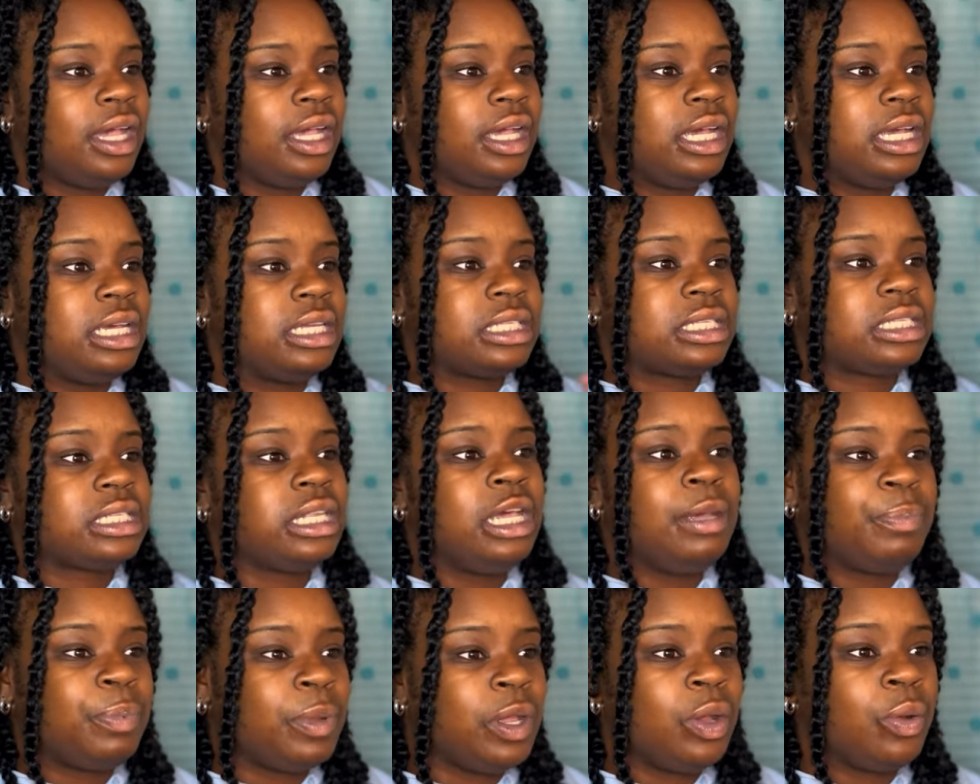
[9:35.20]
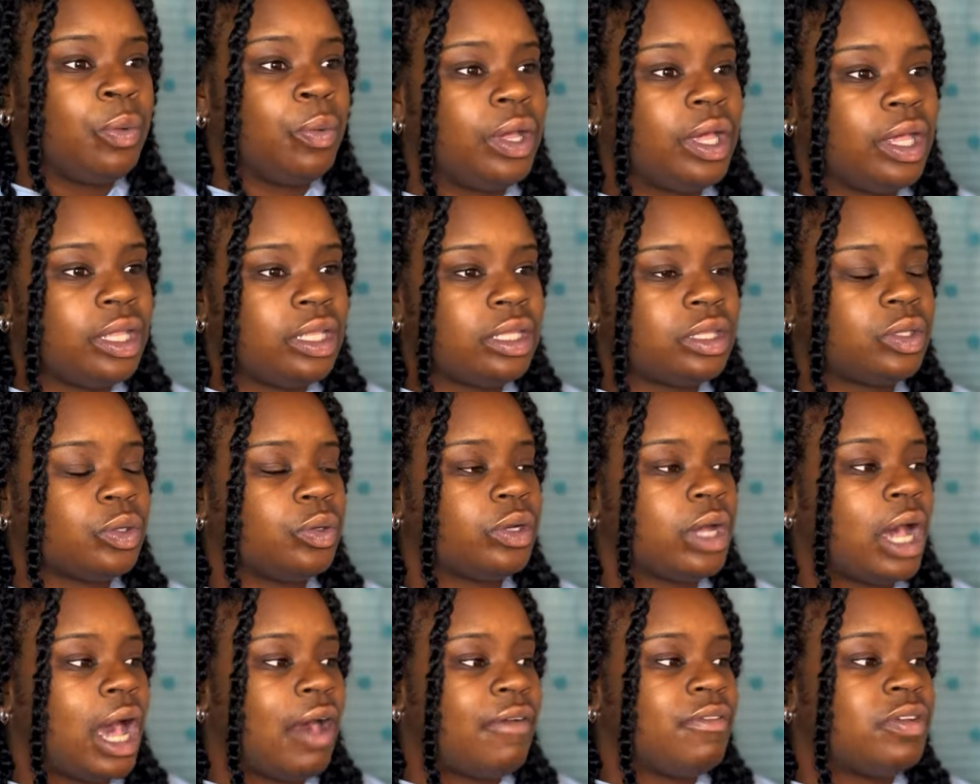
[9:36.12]
he's sleeping with
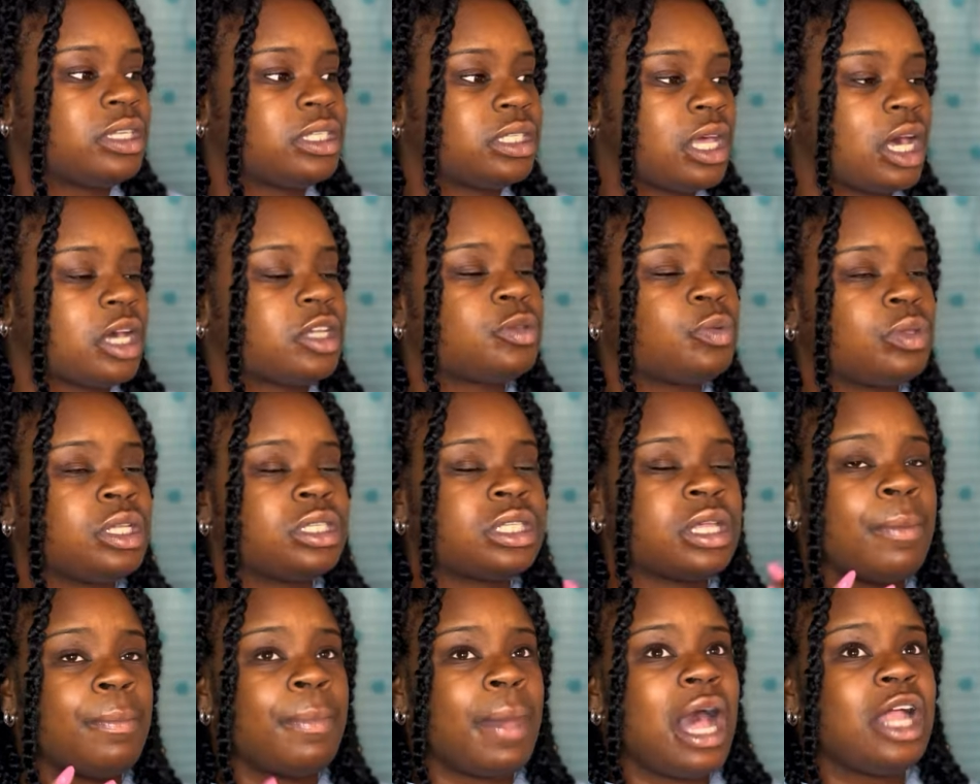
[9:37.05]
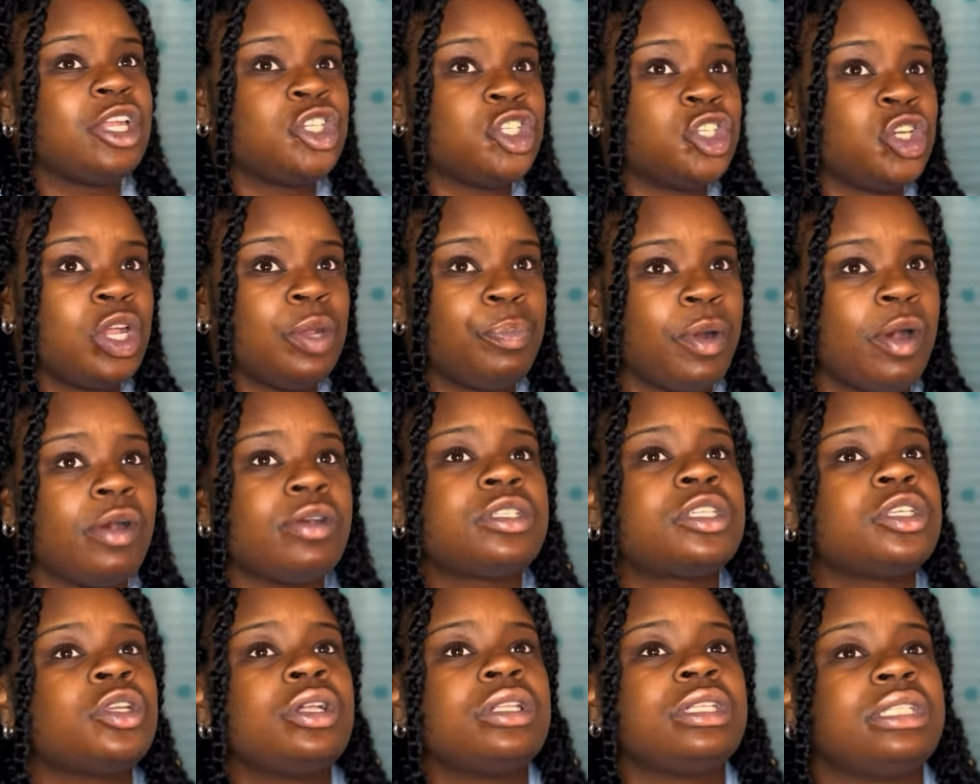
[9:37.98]
or having sex with this imaginary
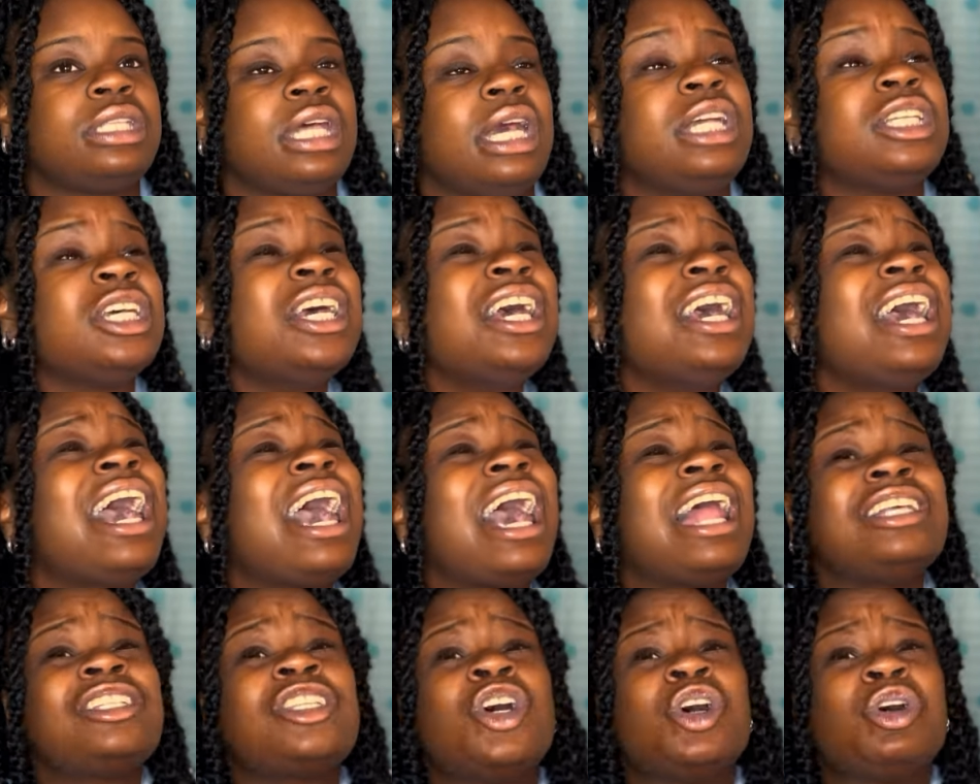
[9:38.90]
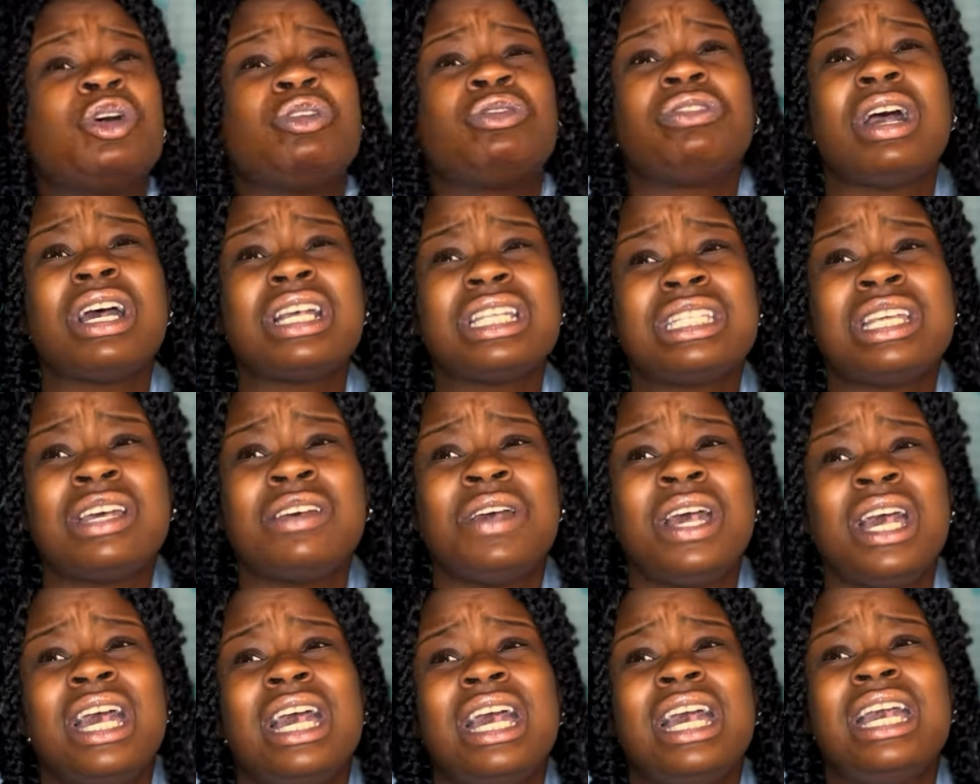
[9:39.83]
person on stage and it's aggressive
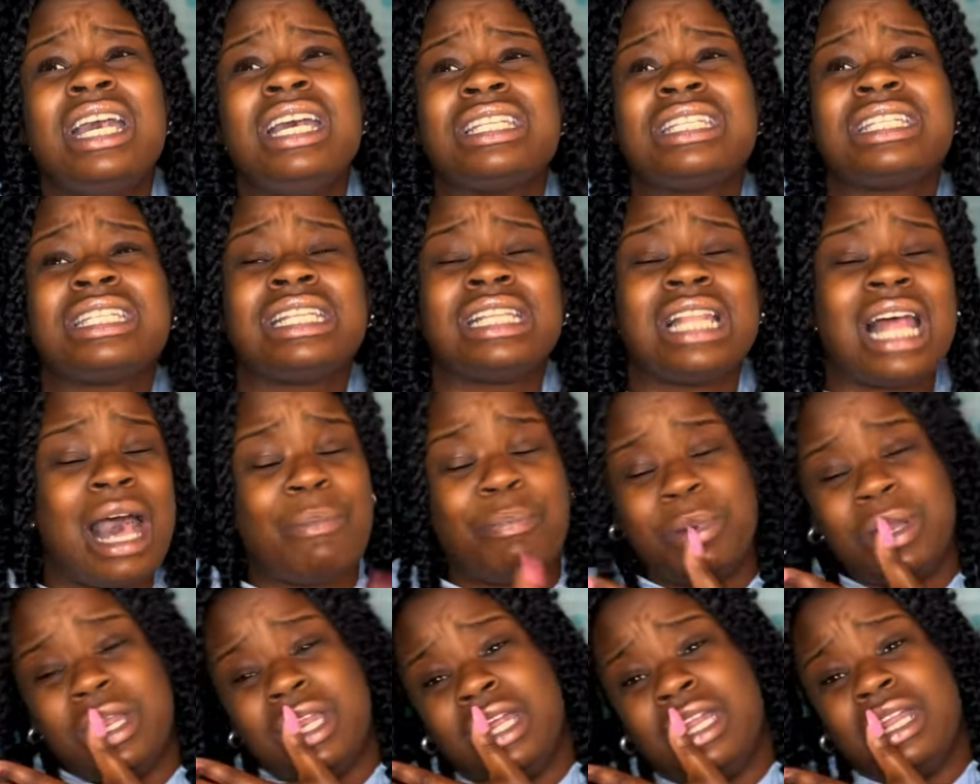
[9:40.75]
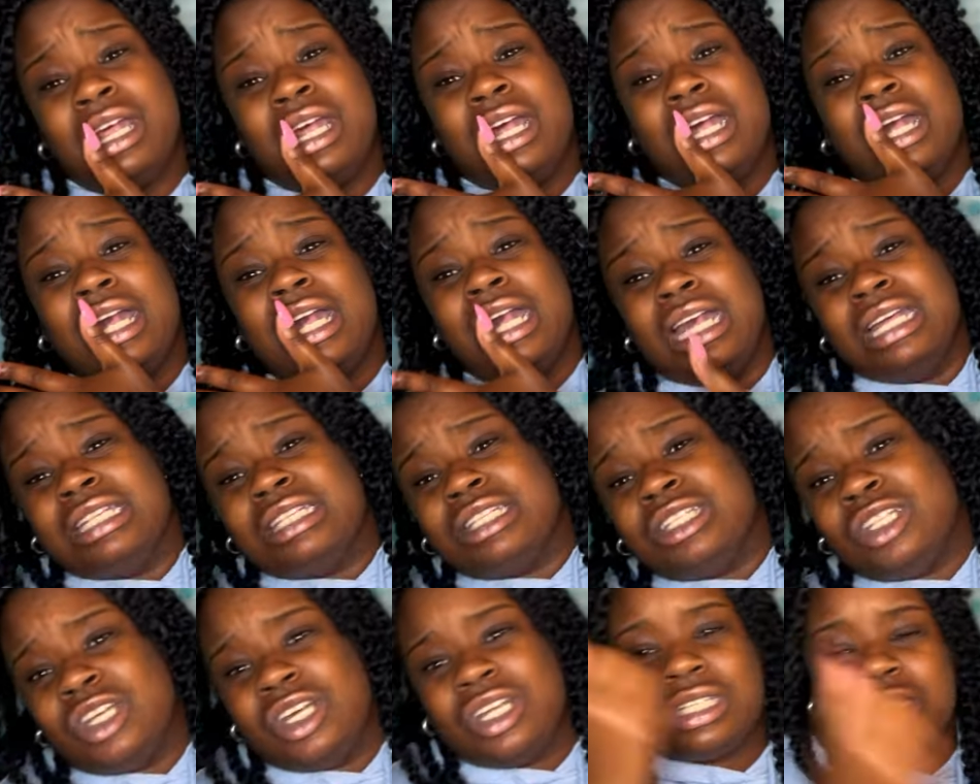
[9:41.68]
he's slapping it
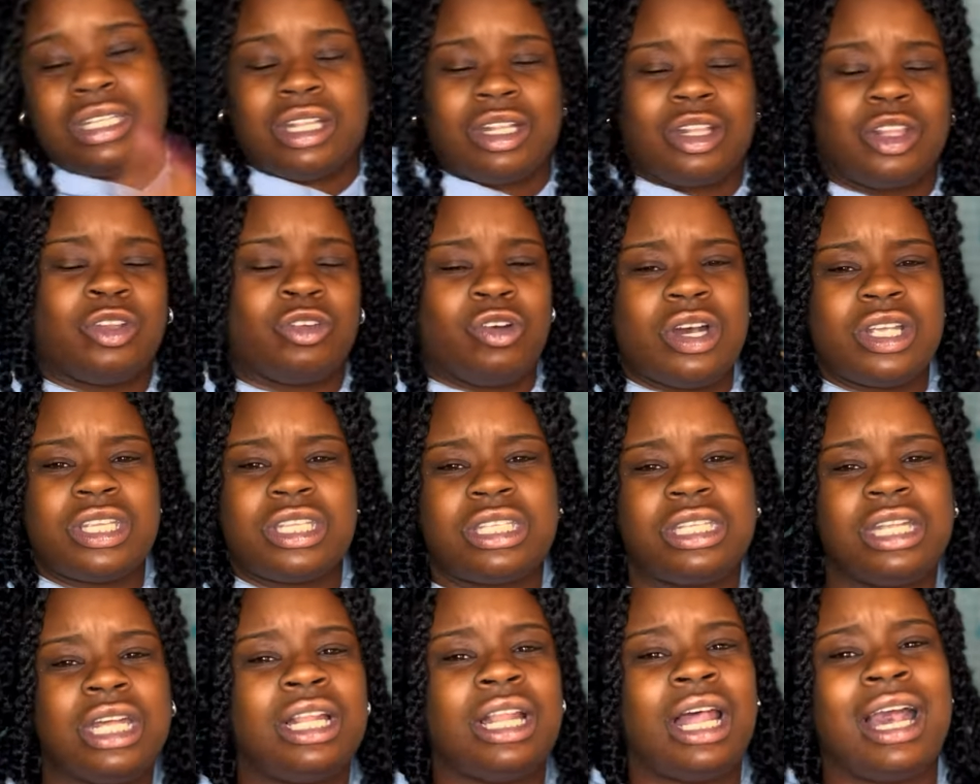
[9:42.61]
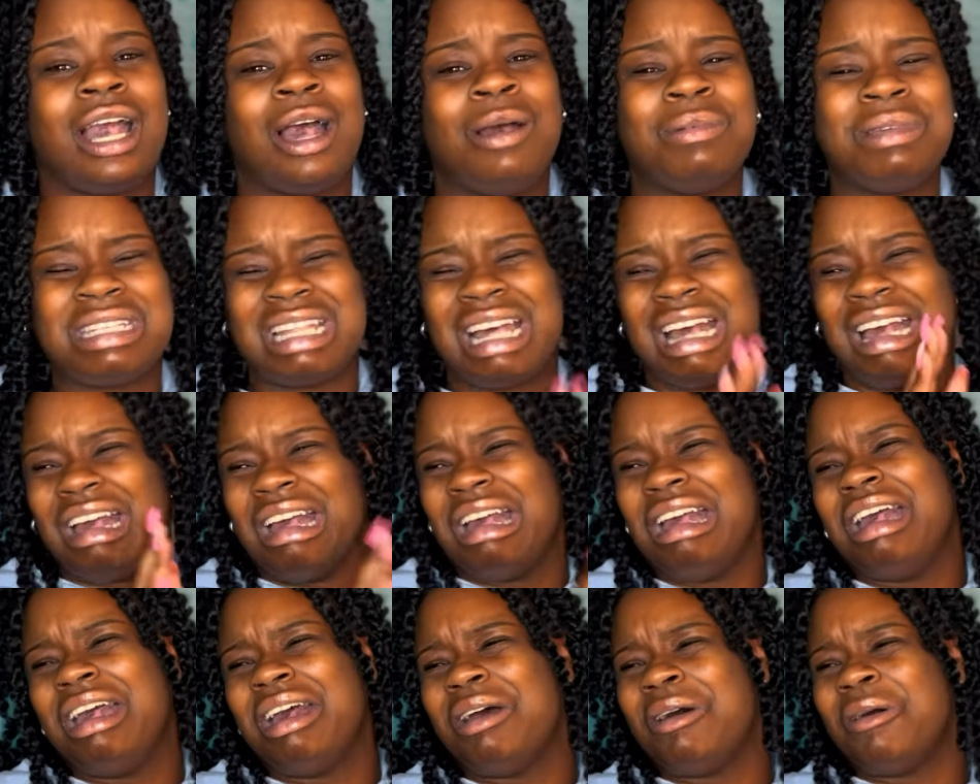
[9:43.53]
he's just thrusting like i'm just like
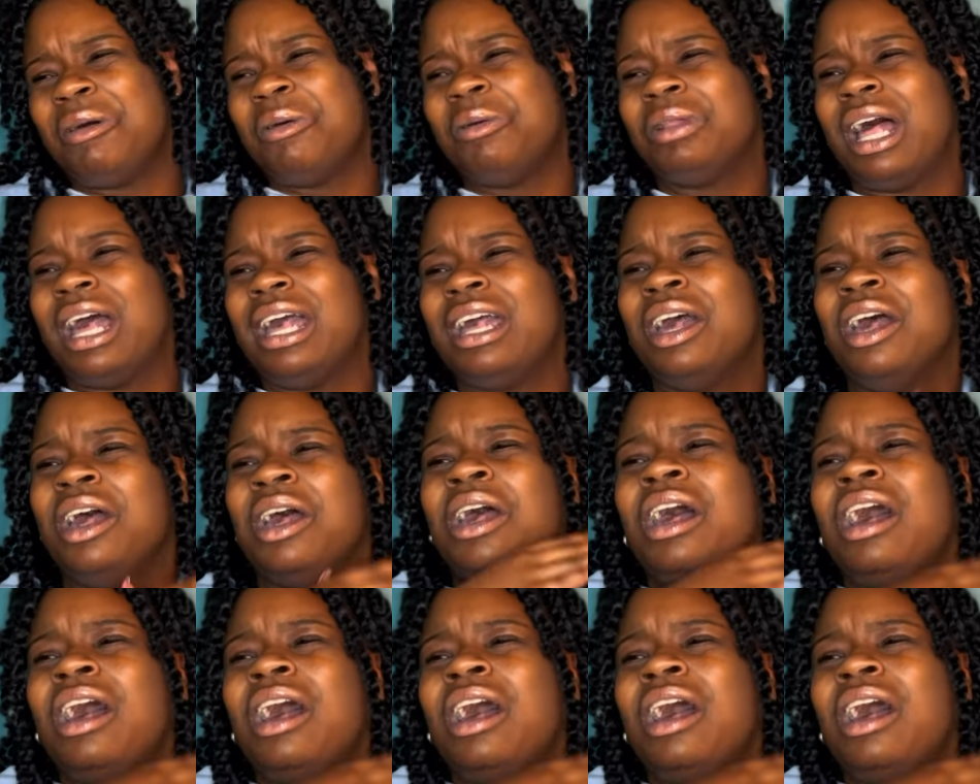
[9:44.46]
ew like